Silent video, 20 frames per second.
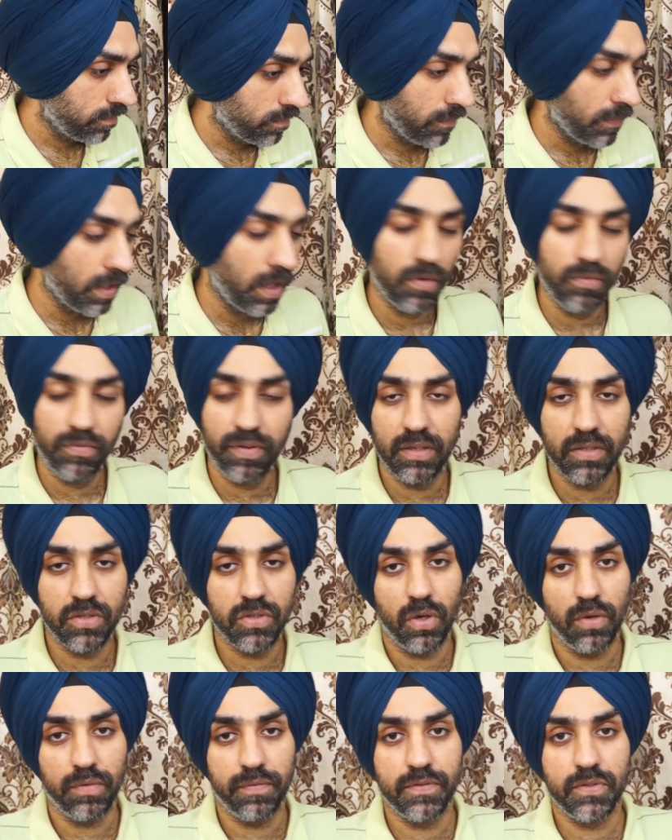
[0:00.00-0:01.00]
a very
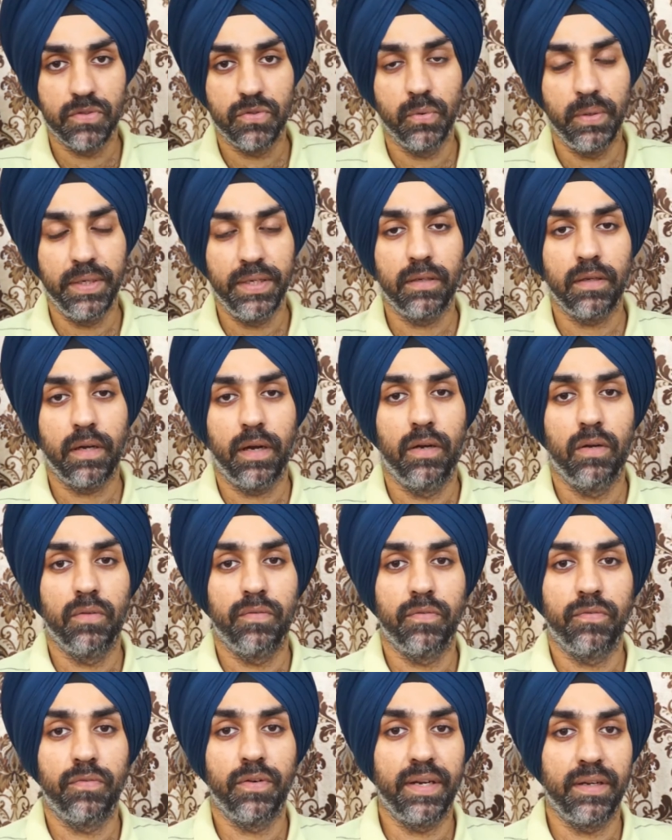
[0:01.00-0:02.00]
soft, sweet kind of
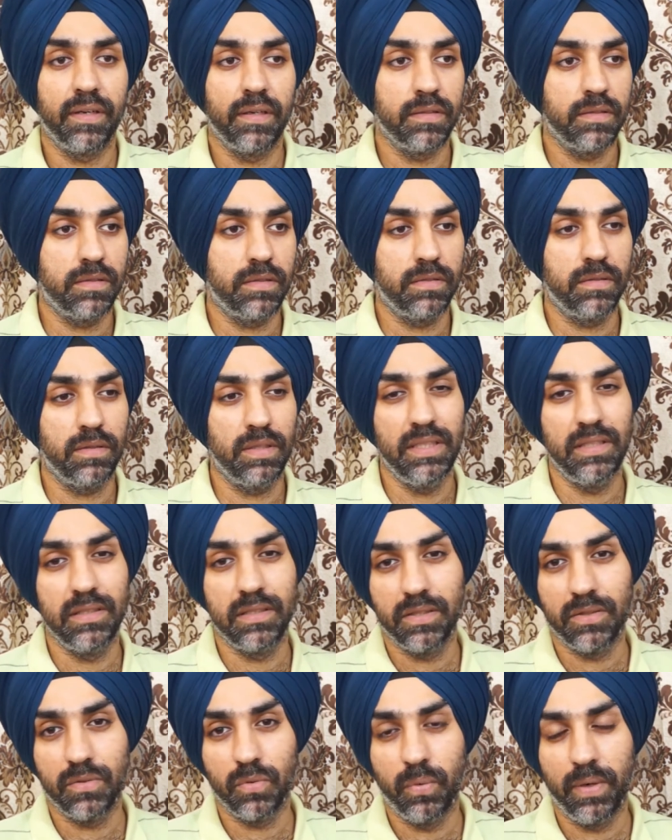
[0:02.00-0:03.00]
a fragrance,
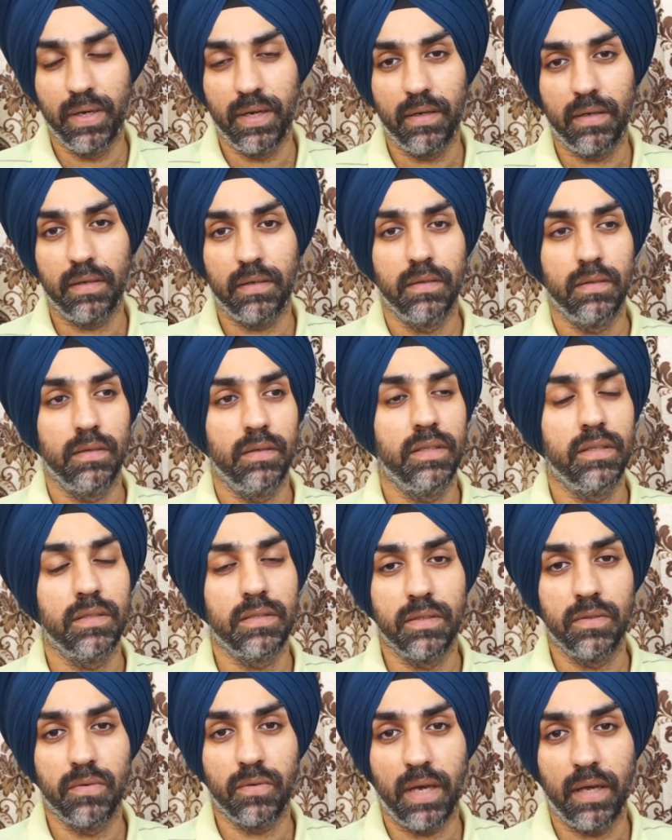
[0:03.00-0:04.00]
easy to wear,
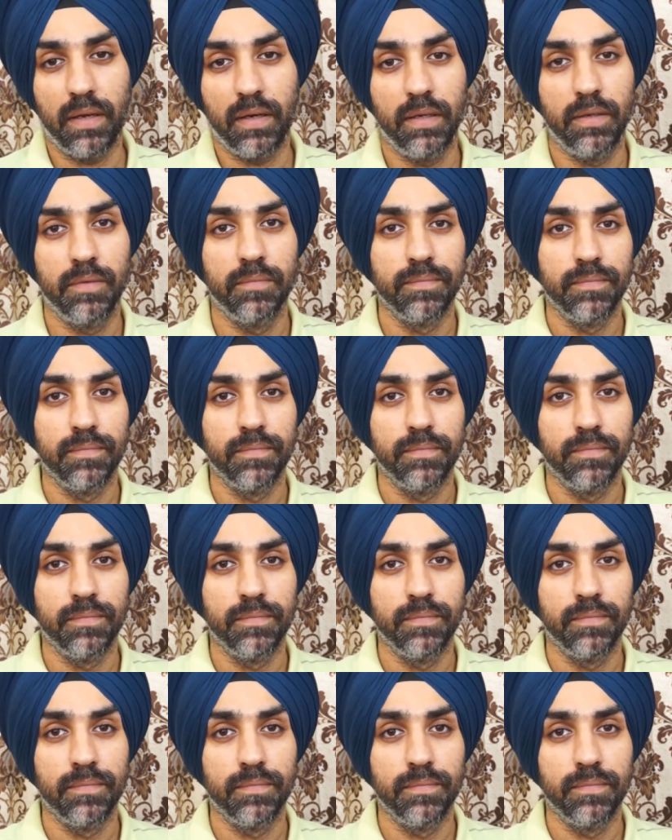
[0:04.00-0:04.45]
easy to carry,